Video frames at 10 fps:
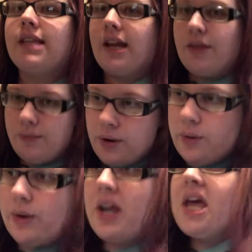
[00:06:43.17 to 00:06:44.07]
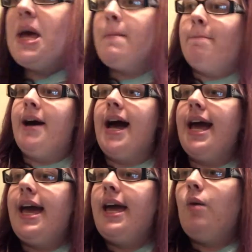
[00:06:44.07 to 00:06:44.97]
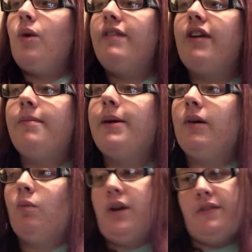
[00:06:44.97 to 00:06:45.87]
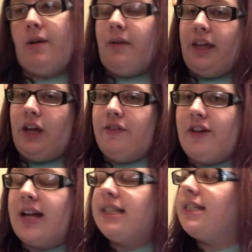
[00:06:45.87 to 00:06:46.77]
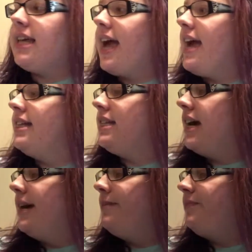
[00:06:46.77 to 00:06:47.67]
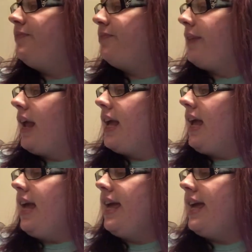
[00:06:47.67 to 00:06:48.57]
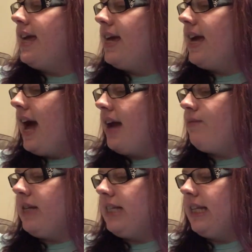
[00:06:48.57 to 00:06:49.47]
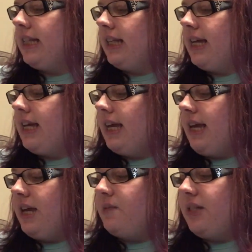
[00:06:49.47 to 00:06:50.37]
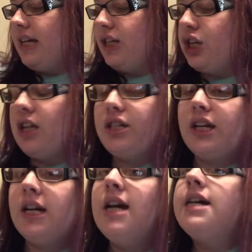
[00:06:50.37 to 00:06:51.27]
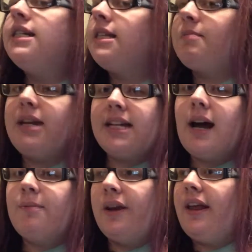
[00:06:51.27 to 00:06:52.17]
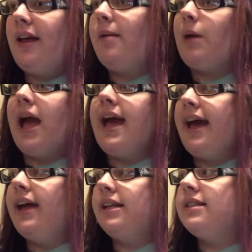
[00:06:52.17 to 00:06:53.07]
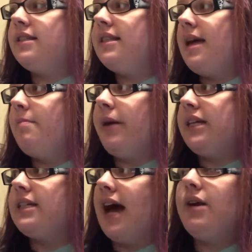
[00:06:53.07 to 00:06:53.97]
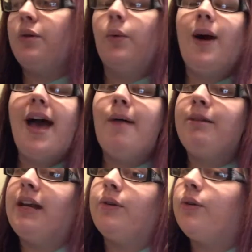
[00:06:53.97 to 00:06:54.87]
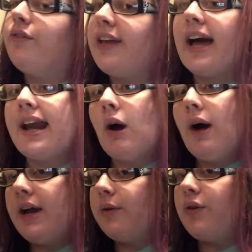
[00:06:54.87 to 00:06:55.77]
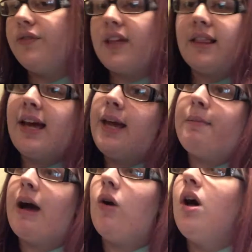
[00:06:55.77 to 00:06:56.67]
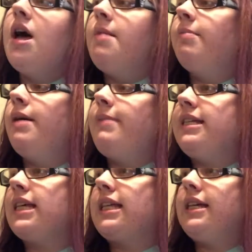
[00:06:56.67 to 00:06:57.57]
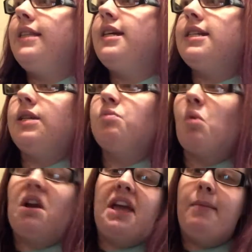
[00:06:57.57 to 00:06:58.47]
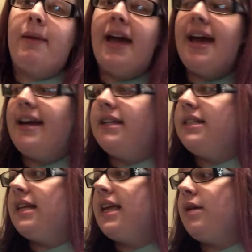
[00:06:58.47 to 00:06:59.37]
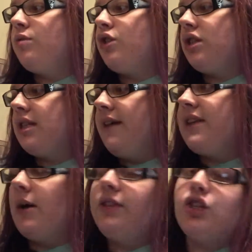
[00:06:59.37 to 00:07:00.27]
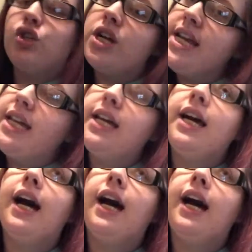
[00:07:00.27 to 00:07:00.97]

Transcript: side of the road by one of our really good friends, and he was in a shelter. Somebody adopted him, and I don't know what happened. I don't know if he got out. I don't know if they let him out, but basically they didn't want him, and he was just left out in the street.